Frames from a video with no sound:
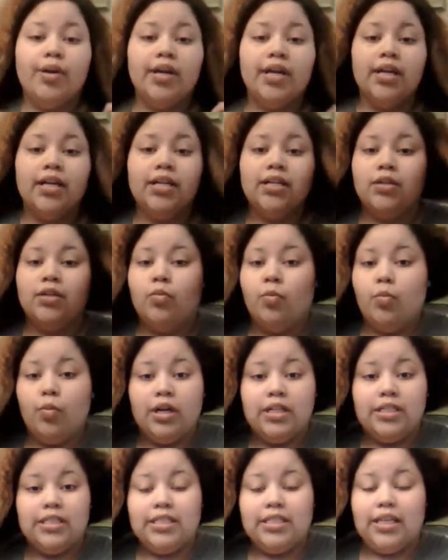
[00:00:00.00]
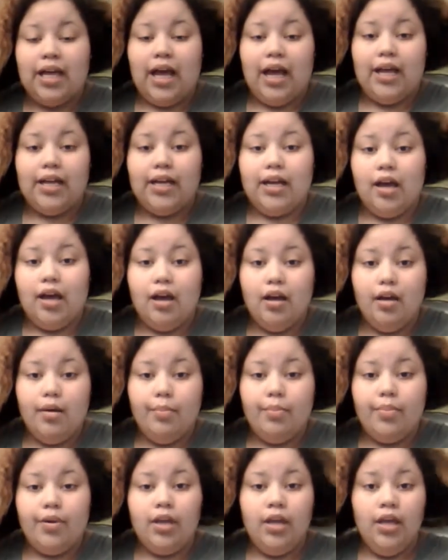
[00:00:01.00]
pin one side
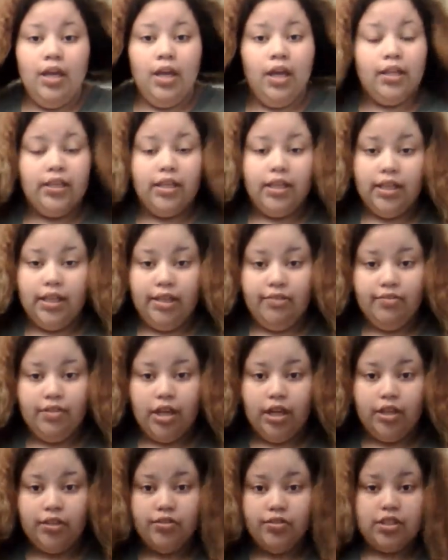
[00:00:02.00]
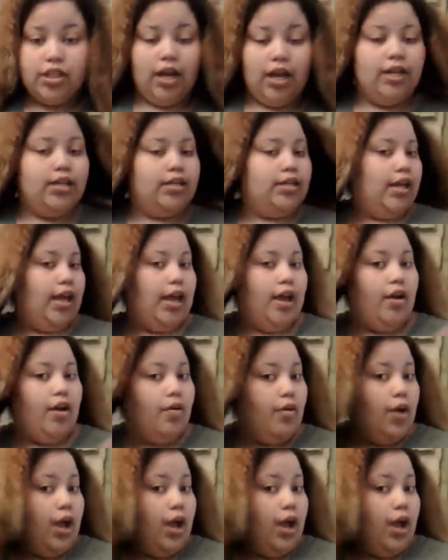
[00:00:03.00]
up and then leave the other side down.